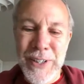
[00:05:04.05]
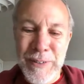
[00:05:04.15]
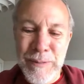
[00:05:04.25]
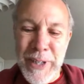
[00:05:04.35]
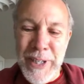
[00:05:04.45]

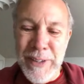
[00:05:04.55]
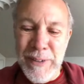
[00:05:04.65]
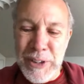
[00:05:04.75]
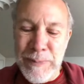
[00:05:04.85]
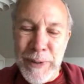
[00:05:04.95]
my
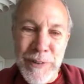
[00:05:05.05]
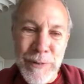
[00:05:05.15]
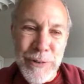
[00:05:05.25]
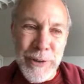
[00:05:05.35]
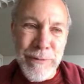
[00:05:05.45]
experience
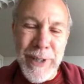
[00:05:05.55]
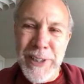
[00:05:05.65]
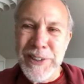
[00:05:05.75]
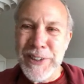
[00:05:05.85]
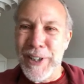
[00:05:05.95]
with doing
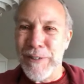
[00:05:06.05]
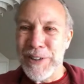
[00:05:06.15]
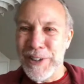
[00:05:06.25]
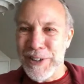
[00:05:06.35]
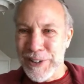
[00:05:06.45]
fantasy art
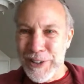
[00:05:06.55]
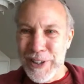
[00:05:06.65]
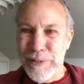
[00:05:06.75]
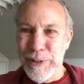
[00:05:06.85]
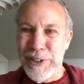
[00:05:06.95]
was
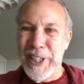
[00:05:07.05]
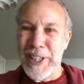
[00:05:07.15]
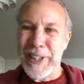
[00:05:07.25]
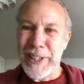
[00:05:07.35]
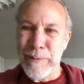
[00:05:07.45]
it would
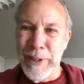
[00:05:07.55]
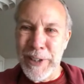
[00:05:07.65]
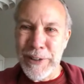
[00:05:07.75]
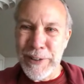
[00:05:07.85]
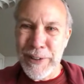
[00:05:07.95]
take like a
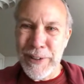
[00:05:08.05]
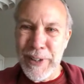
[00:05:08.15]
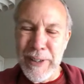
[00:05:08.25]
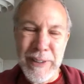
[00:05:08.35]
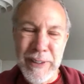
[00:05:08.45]
month,
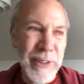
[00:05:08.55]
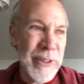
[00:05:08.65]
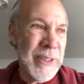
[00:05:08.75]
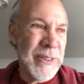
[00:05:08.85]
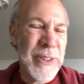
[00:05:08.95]

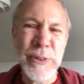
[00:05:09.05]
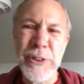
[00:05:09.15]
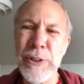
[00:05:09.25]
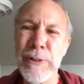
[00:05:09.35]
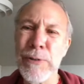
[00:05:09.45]
2
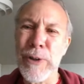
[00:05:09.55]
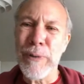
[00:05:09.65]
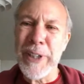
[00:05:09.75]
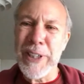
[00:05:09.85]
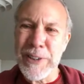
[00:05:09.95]
to
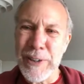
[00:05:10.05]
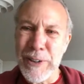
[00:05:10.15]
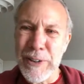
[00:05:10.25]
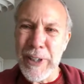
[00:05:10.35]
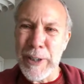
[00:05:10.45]
4 weeks
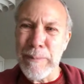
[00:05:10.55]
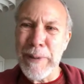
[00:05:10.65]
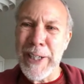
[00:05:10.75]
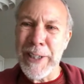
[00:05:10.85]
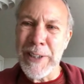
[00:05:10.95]
on a
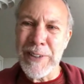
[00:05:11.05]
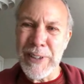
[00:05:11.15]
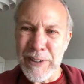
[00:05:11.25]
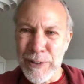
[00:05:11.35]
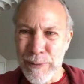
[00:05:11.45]
painting
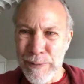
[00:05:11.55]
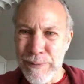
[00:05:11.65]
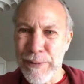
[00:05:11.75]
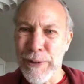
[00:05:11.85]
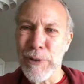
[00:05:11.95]
to do
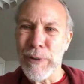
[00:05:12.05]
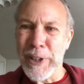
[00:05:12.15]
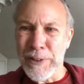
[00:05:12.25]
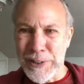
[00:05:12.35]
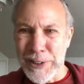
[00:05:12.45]

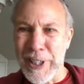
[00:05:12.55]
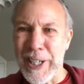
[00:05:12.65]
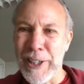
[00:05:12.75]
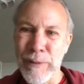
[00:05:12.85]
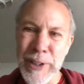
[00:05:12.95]
photoreal
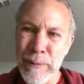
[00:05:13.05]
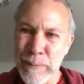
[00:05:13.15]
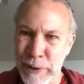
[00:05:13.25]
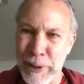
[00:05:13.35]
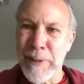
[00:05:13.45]
style, read the
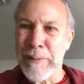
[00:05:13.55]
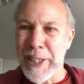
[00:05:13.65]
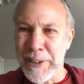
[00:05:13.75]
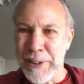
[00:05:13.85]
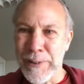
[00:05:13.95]
book and
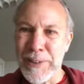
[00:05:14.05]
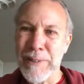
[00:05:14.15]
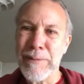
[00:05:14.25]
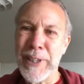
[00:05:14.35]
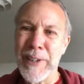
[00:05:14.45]
make notes
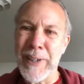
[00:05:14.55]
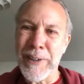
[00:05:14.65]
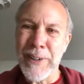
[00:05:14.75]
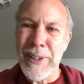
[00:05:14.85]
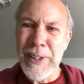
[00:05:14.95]
and figure
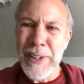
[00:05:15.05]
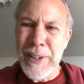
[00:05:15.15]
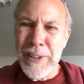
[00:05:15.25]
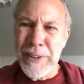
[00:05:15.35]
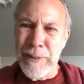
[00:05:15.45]
out
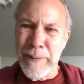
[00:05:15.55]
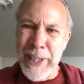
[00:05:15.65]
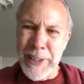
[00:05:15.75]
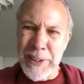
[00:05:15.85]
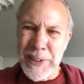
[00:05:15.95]
a
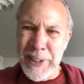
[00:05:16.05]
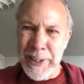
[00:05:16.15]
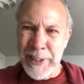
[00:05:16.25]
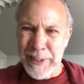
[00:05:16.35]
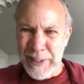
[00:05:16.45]
dramatic
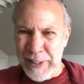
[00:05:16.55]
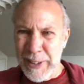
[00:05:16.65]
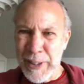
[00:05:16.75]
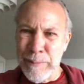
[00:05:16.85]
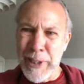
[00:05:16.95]
scene that
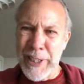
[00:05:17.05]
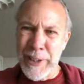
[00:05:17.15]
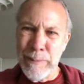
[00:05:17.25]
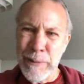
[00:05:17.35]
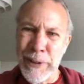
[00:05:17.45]
can embody
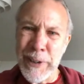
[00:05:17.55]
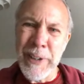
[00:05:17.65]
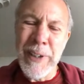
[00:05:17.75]
the book.